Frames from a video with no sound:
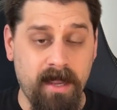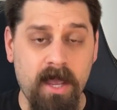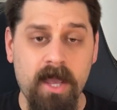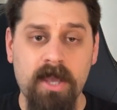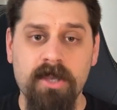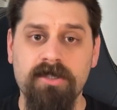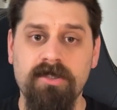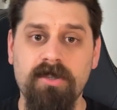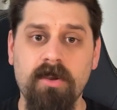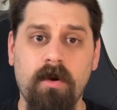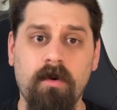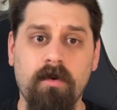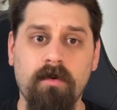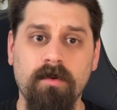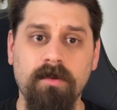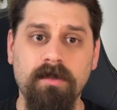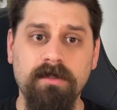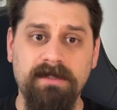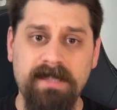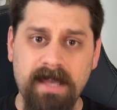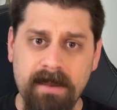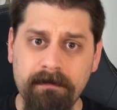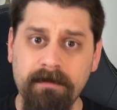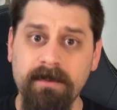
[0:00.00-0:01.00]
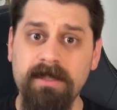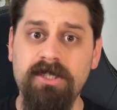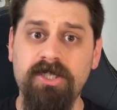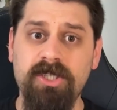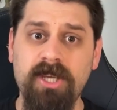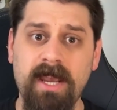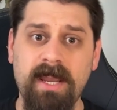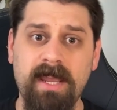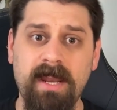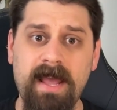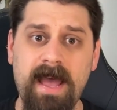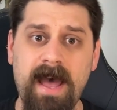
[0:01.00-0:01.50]
So definitely
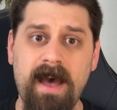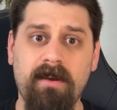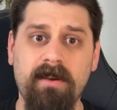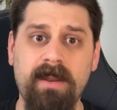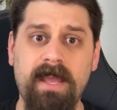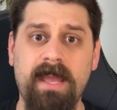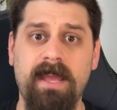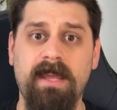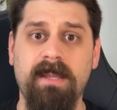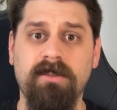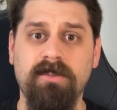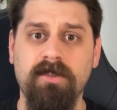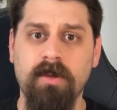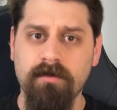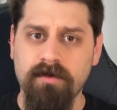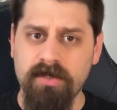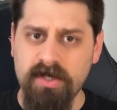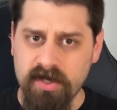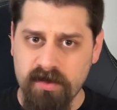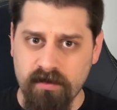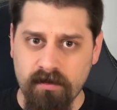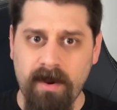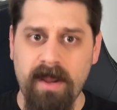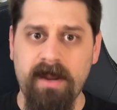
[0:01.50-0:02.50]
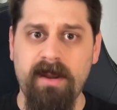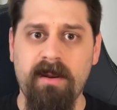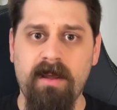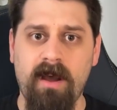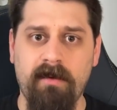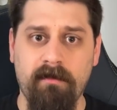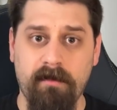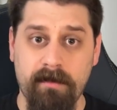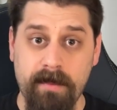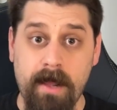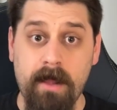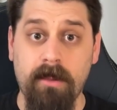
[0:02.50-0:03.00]
check it out and don't just write it off
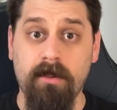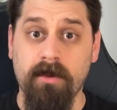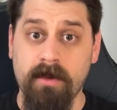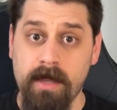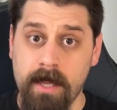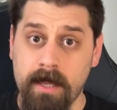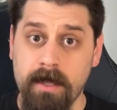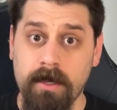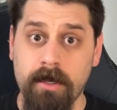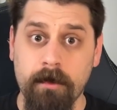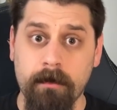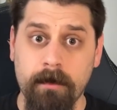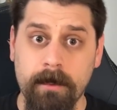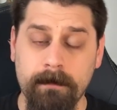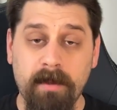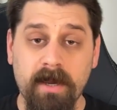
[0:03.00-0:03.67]
without looking into it.